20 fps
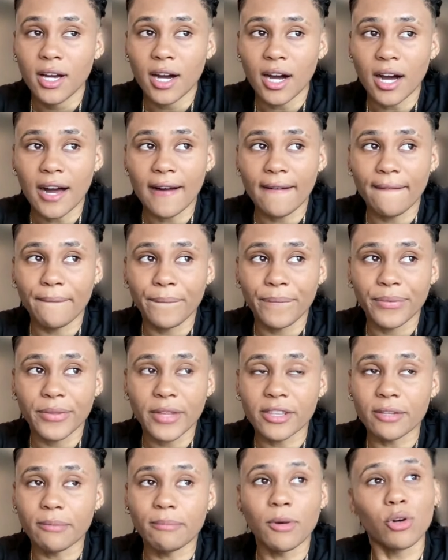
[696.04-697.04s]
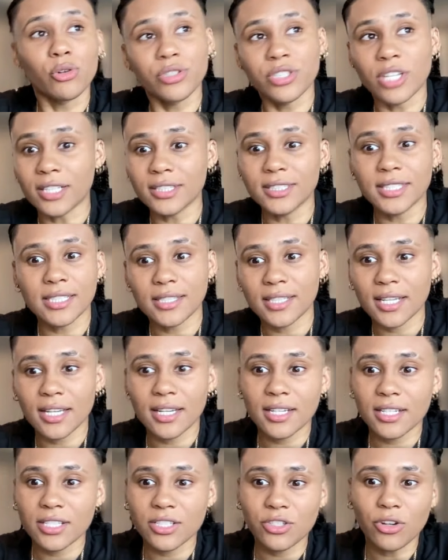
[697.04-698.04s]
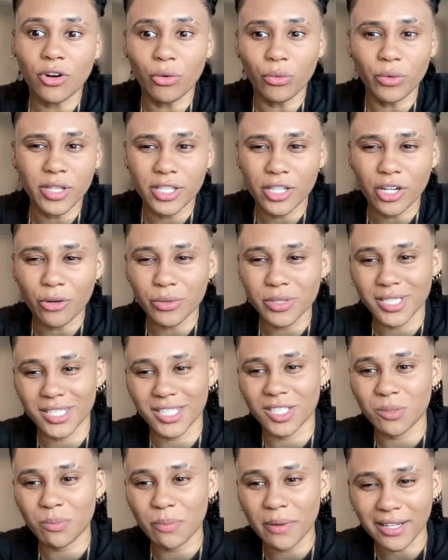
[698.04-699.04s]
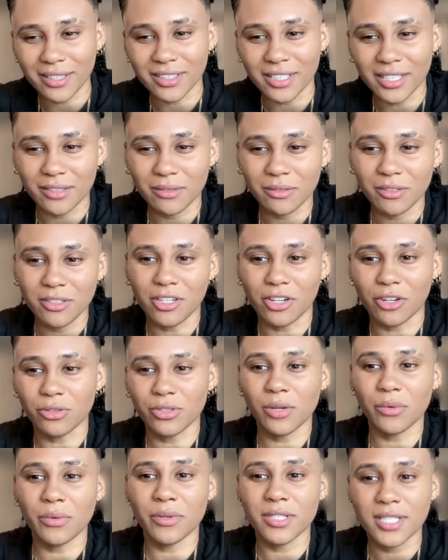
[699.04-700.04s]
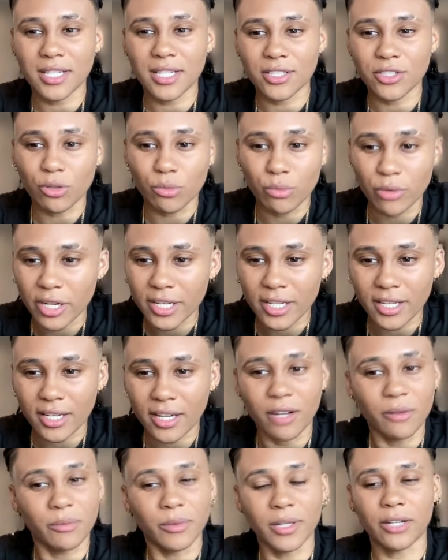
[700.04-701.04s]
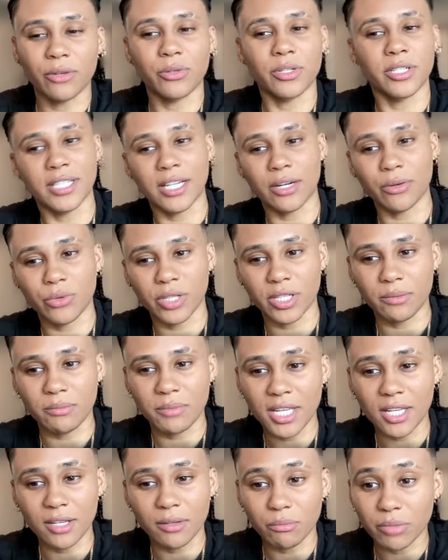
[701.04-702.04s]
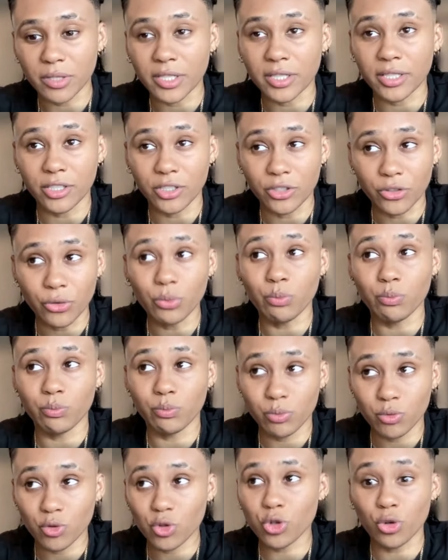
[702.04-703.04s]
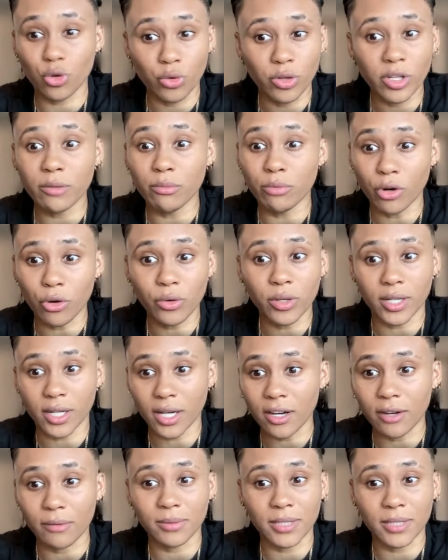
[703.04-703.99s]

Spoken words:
And the most daunting thing, because you don't really know what to expect. Like, someone says you're breaking up, like, what does that really mean? But you're truly broken up.